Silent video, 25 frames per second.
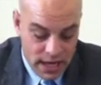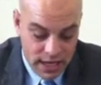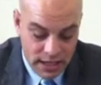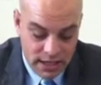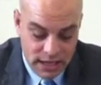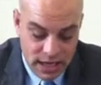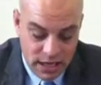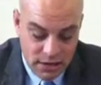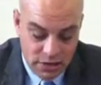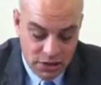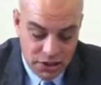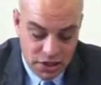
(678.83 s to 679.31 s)

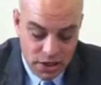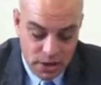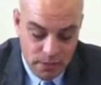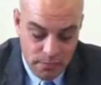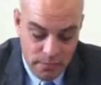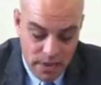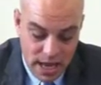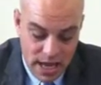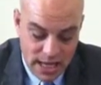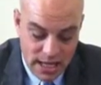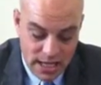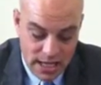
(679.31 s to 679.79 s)
And thou
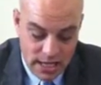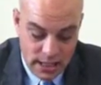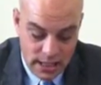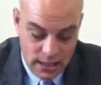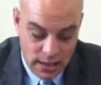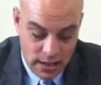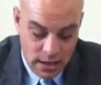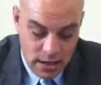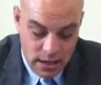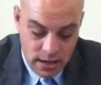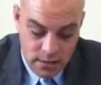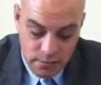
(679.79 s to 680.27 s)
shalt make
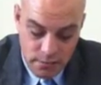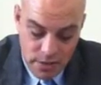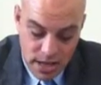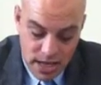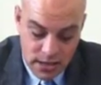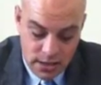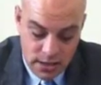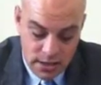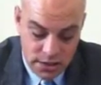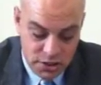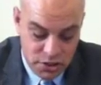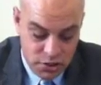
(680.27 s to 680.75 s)

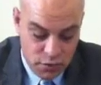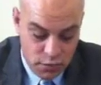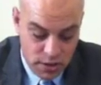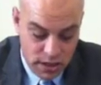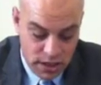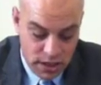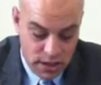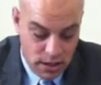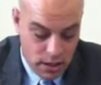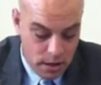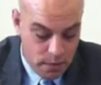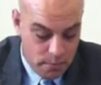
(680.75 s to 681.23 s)
unto
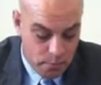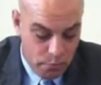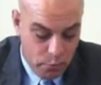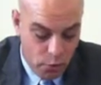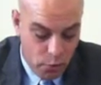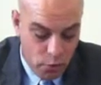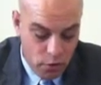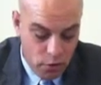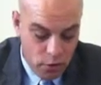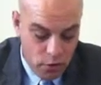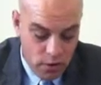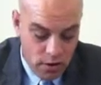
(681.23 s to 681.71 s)
it a
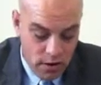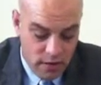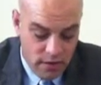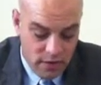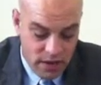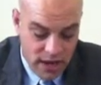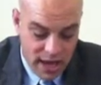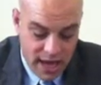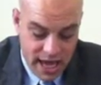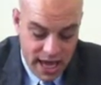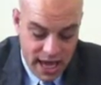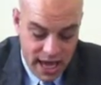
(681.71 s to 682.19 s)
border
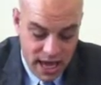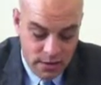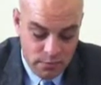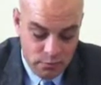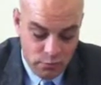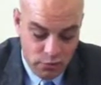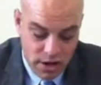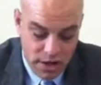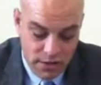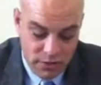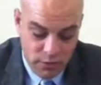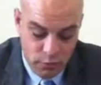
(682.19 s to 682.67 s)
of a
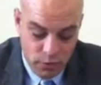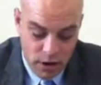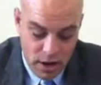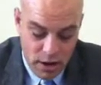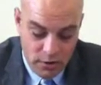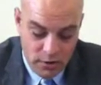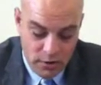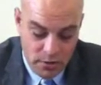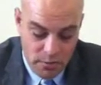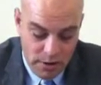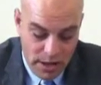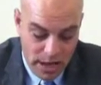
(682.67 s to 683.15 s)
handbreadth
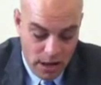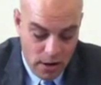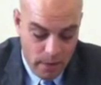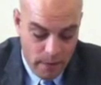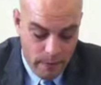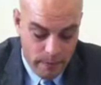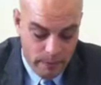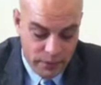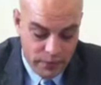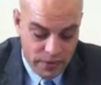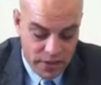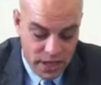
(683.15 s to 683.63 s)
round
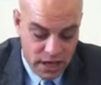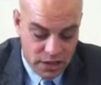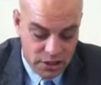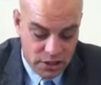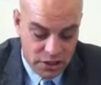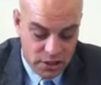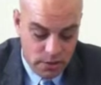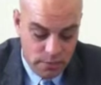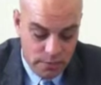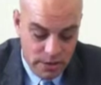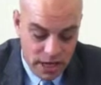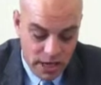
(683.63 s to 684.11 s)
about, and thou
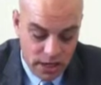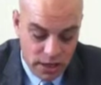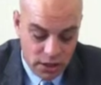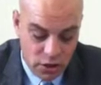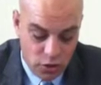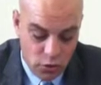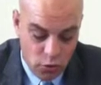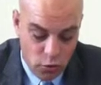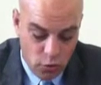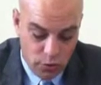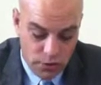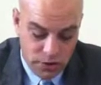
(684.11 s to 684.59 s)
shalt make a
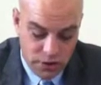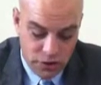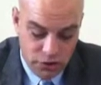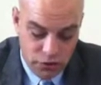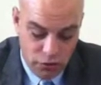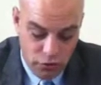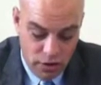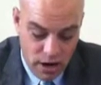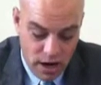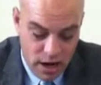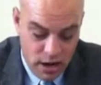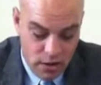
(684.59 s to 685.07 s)
golden
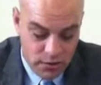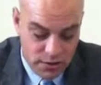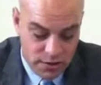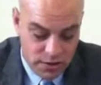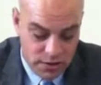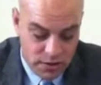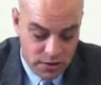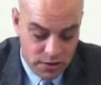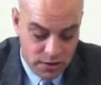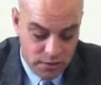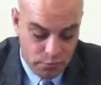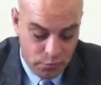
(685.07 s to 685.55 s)
crown
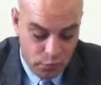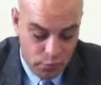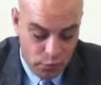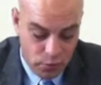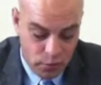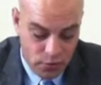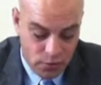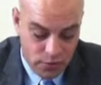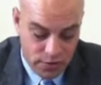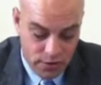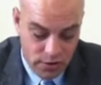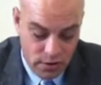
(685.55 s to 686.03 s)
to the
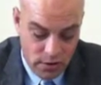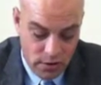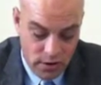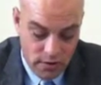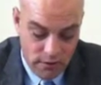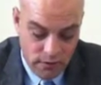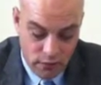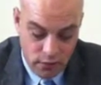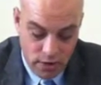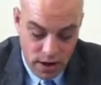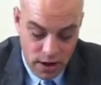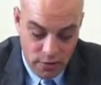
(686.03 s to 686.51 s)
border
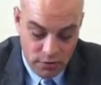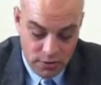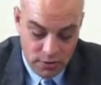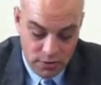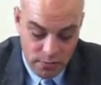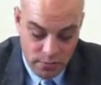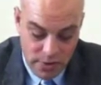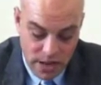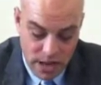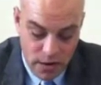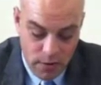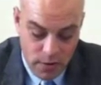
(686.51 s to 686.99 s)
thereof round
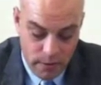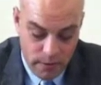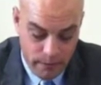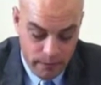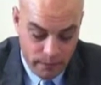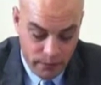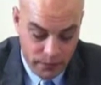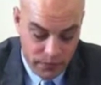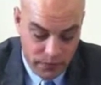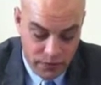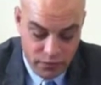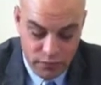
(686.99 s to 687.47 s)
about,
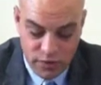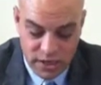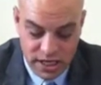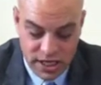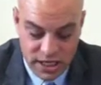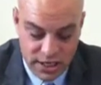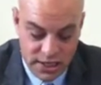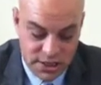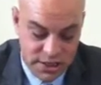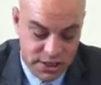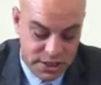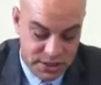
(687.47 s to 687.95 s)
3
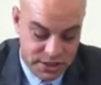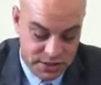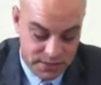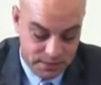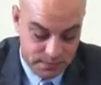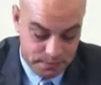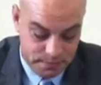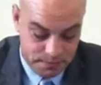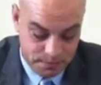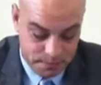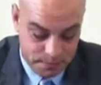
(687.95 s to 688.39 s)
inches.